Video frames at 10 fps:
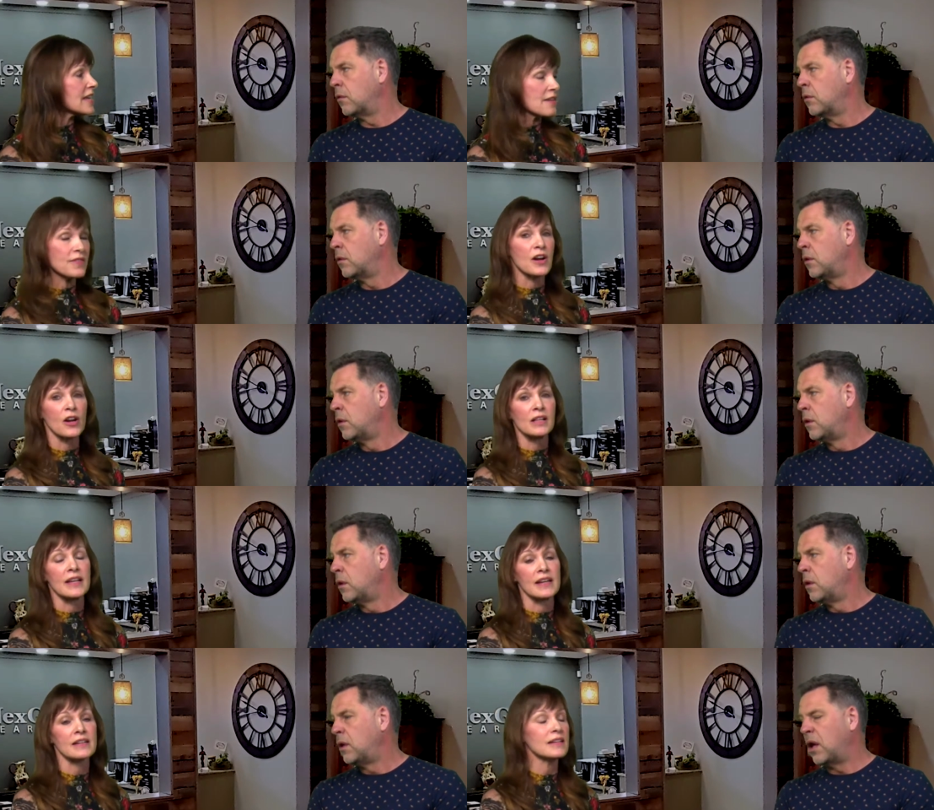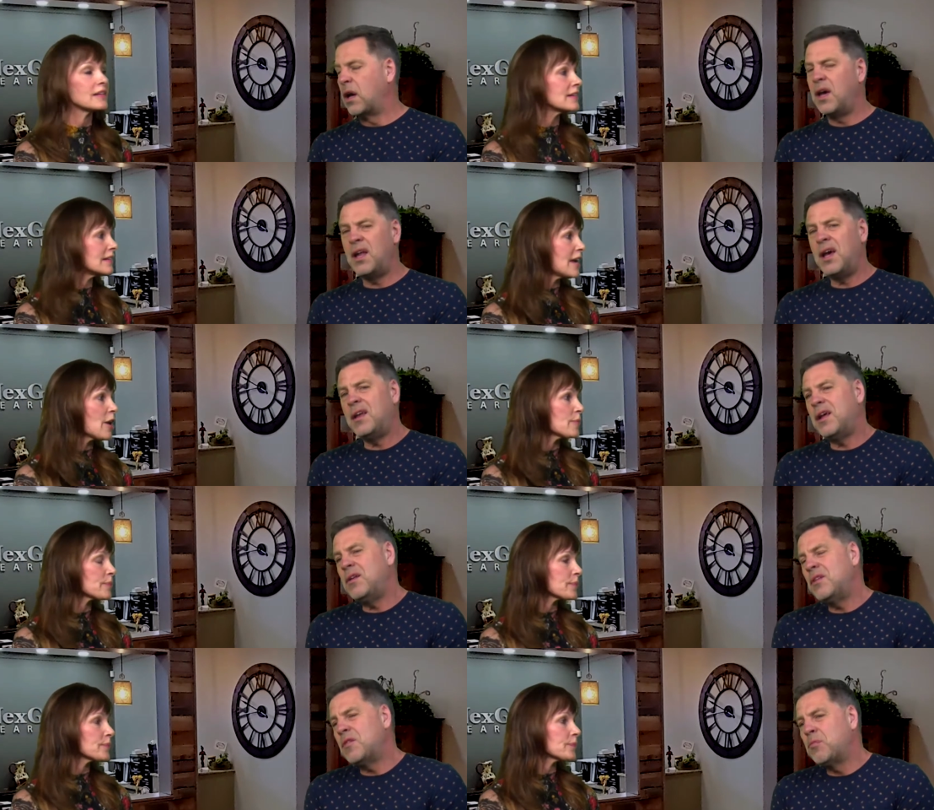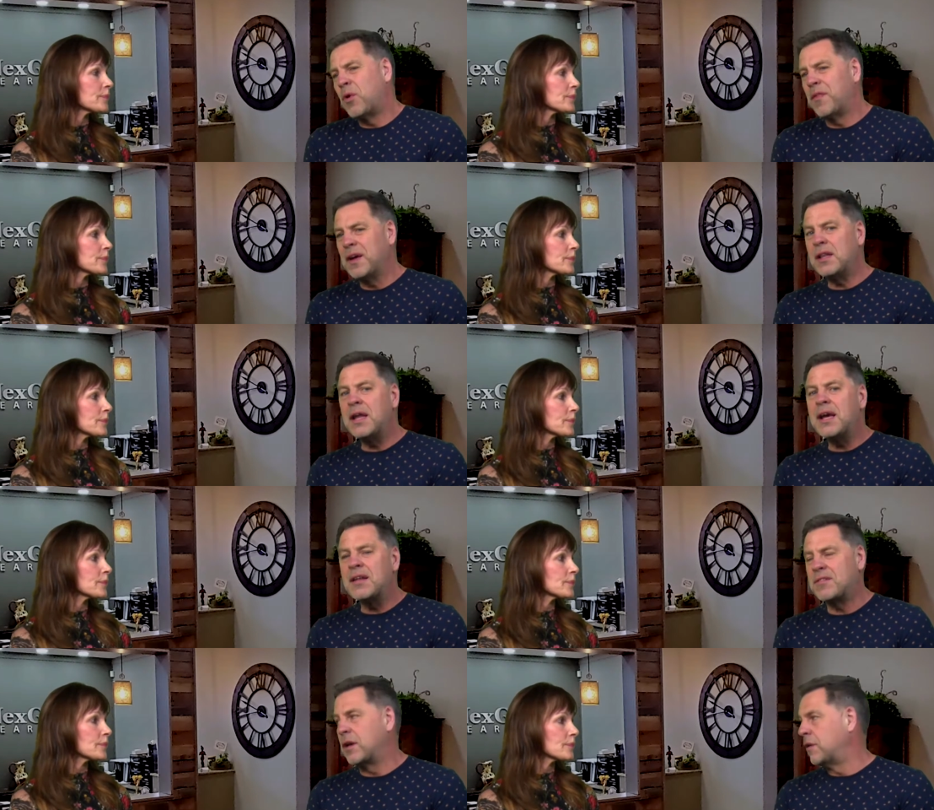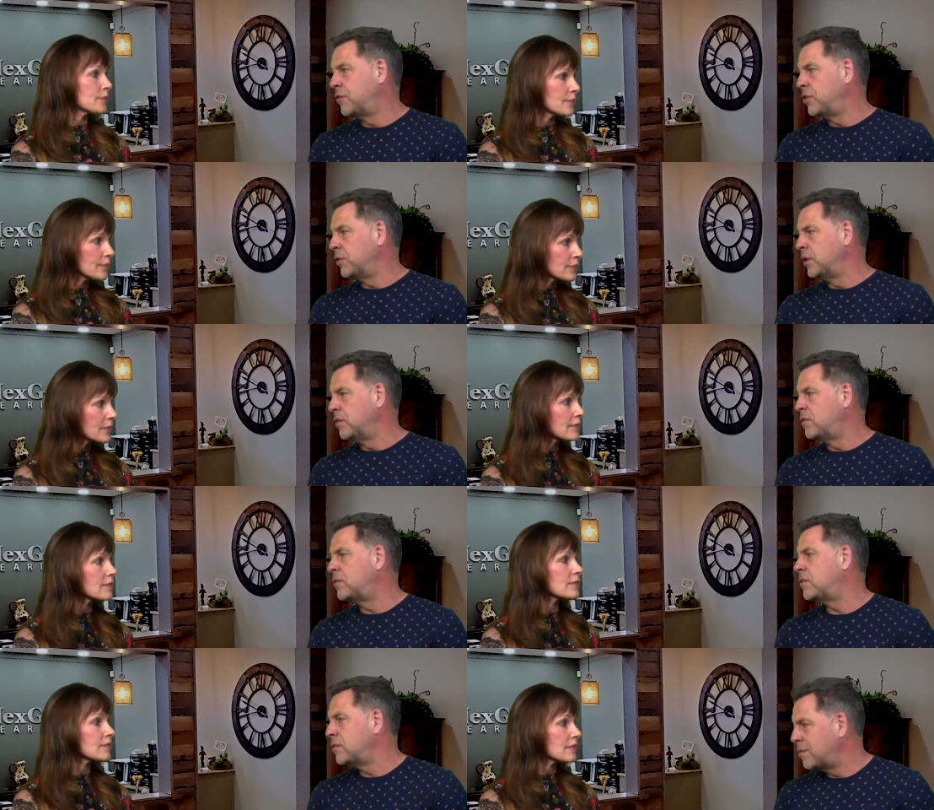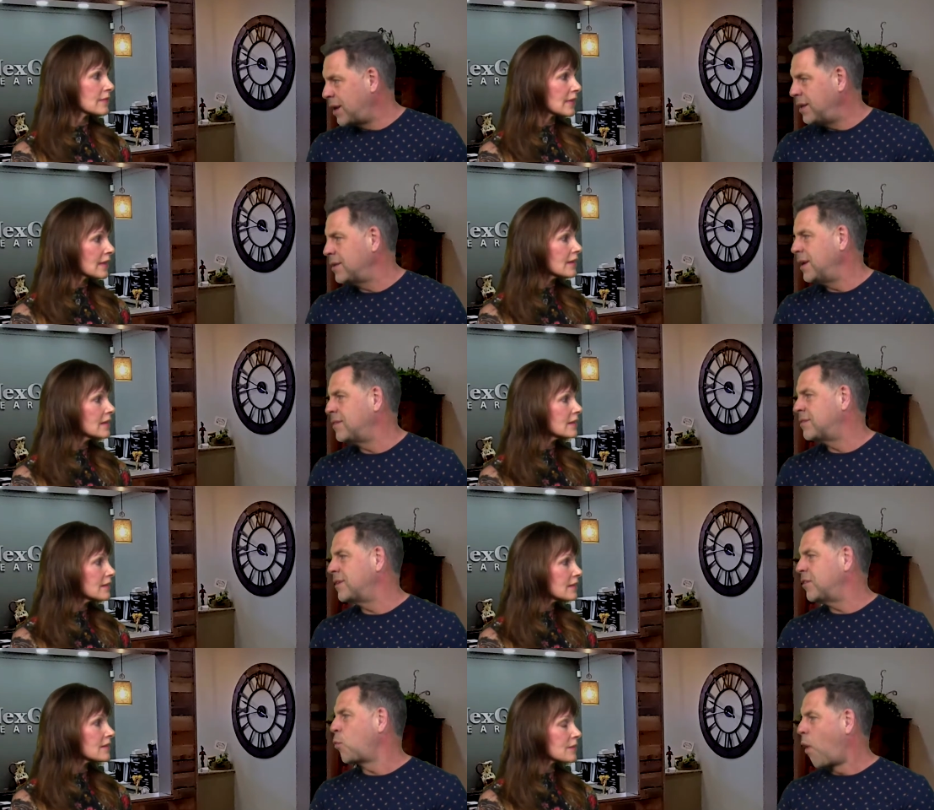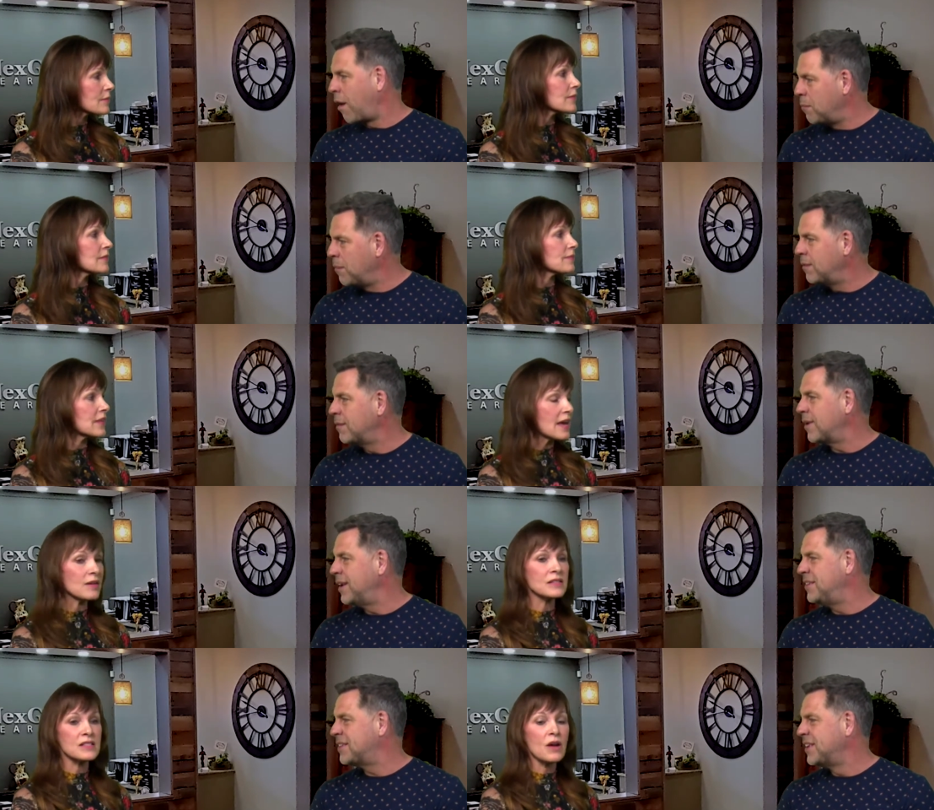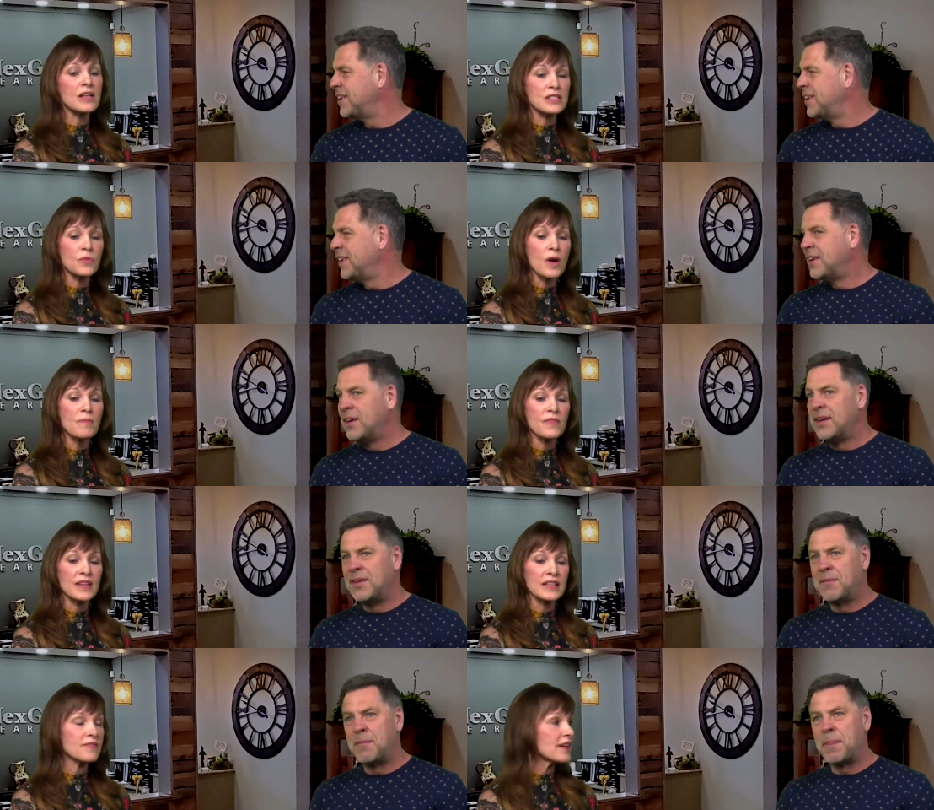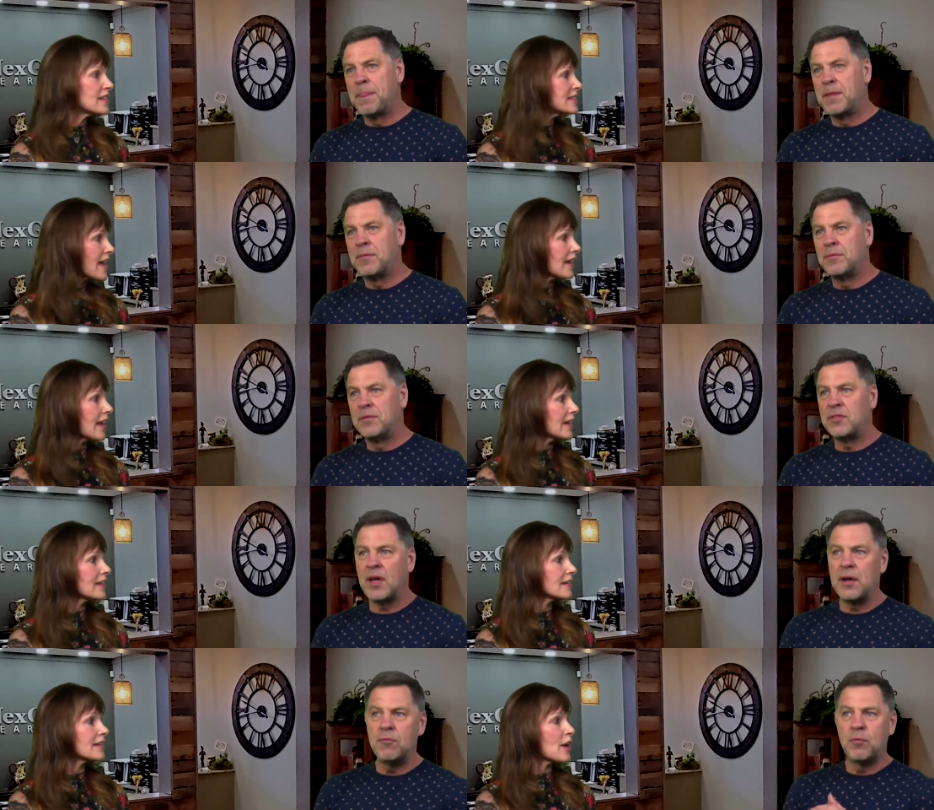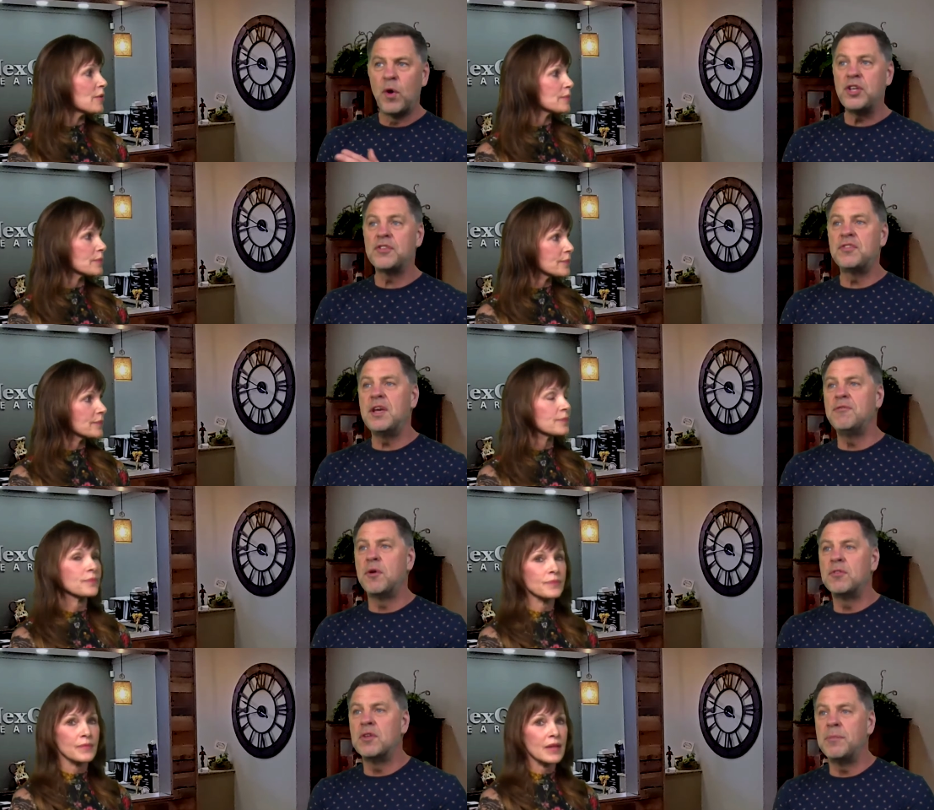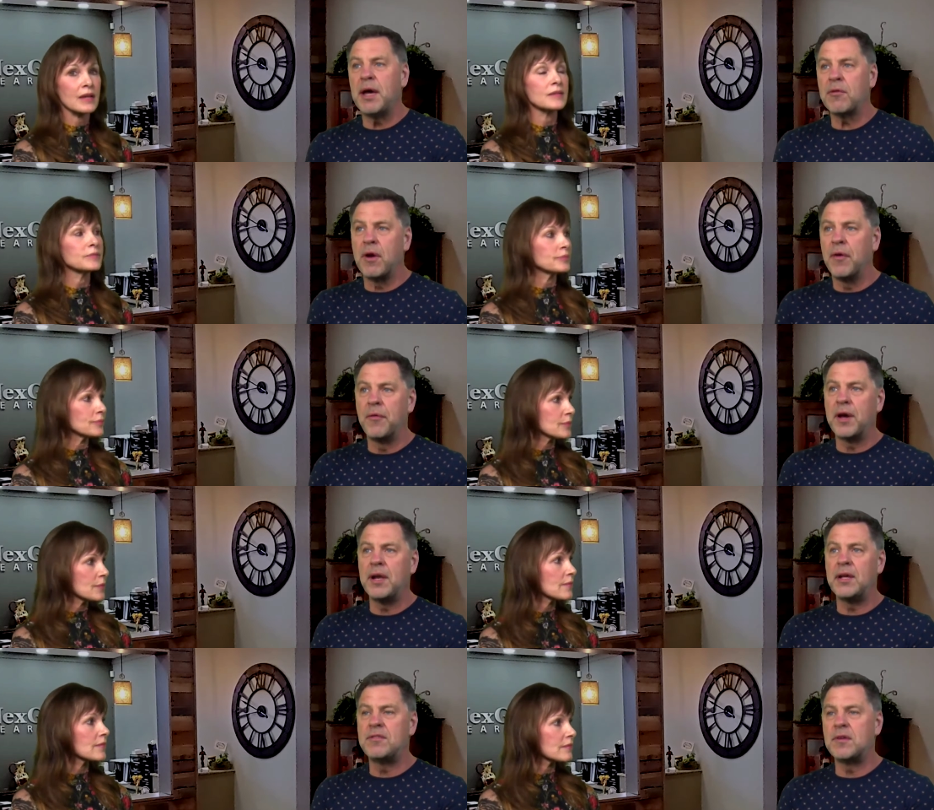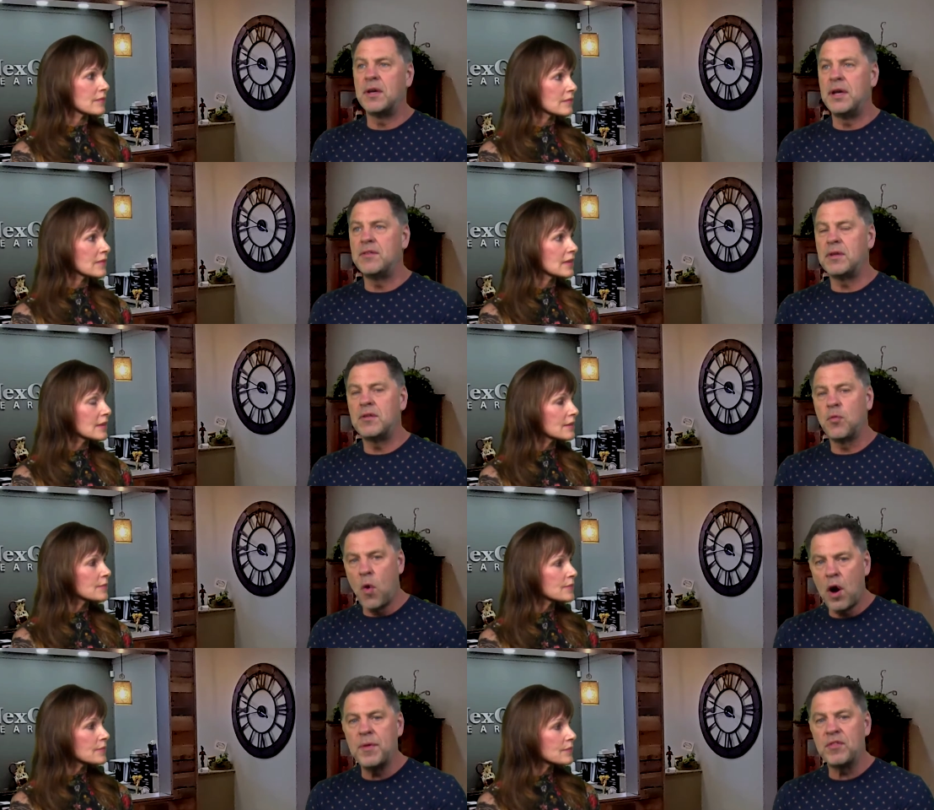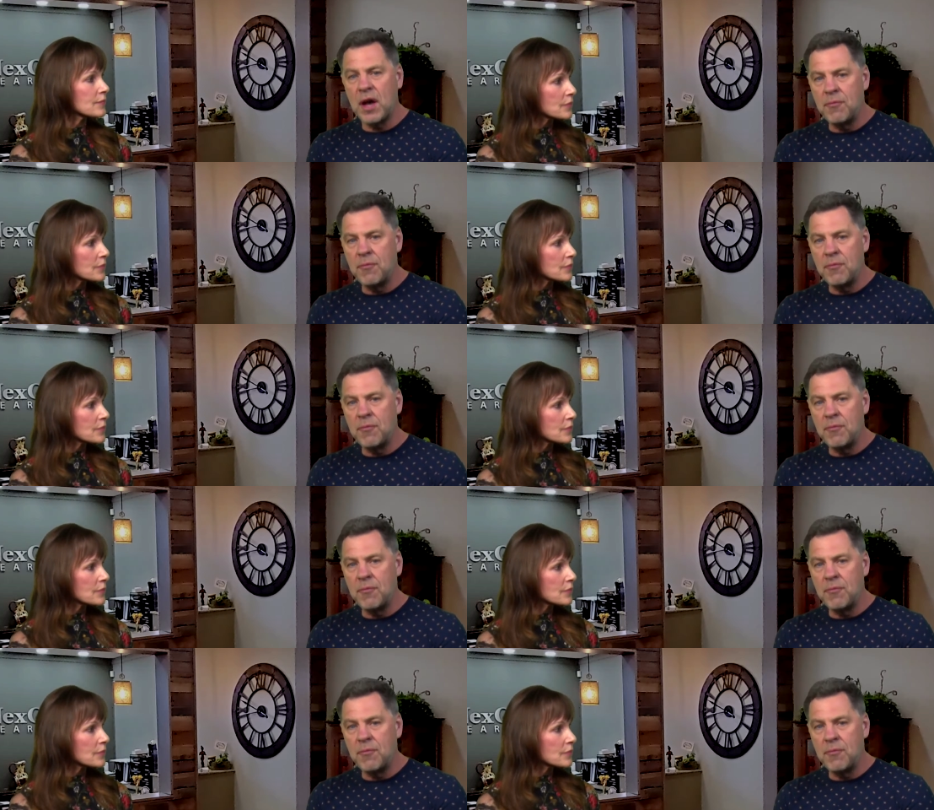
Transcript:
Speaker 1: safe in our clinic. Yeah, and it's important. The clinic itself too is It's warm.
Speaker 2: Yeah, right. It's a warm feeling, very zen-like.
Speaker 1: So what you're seeing, folks, in the background, right? It's warm, it's